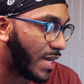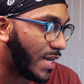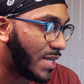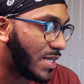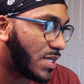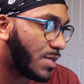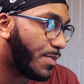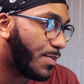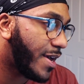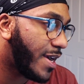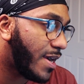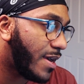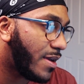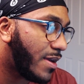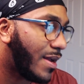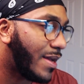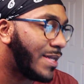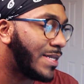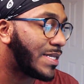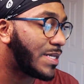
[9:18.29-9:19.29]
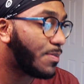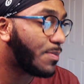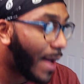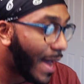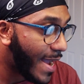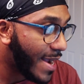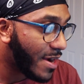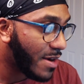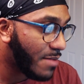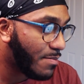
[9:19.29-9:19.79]

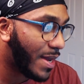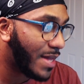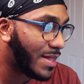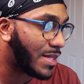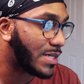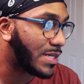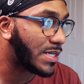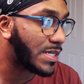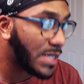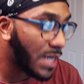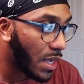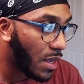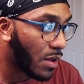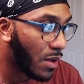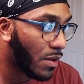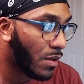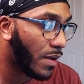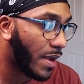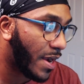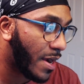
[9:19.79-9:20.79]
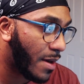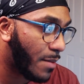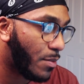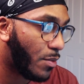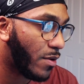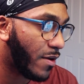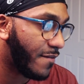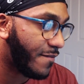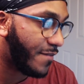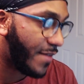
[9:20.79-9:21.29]
inspired by the Seoul
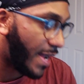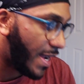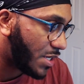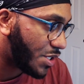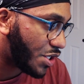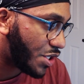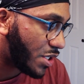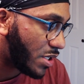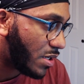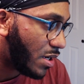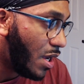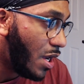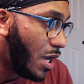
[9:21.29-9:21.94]
airport fashion.